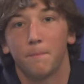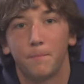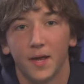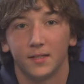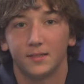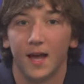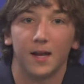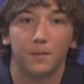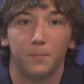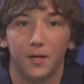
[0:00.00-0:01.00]
Big
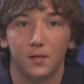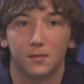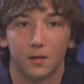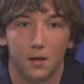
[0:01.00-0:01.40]
Daddy pizza.